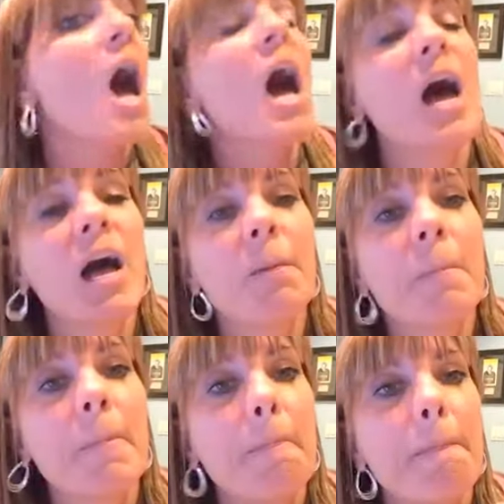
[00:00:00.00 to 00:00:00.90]
Um,
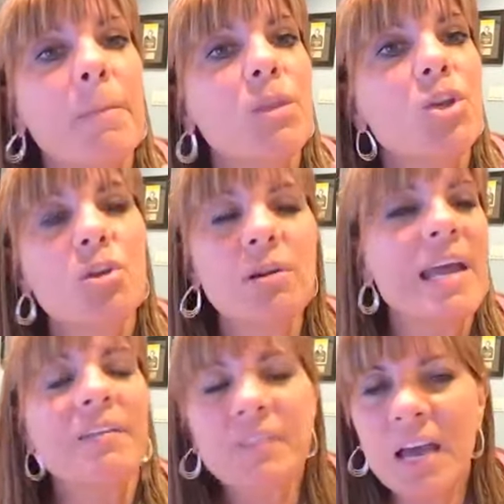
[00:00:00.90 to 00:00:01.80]
you don't
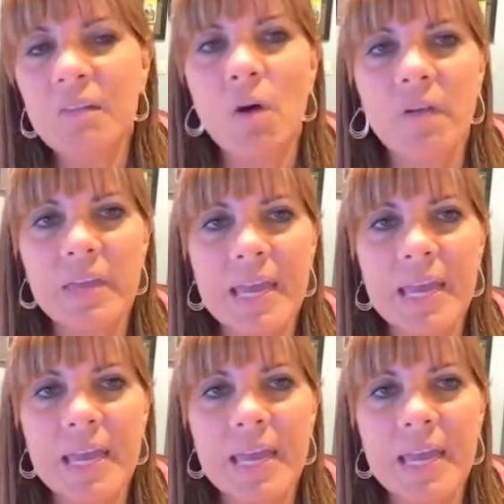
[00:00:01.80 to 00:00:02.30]
have to have all the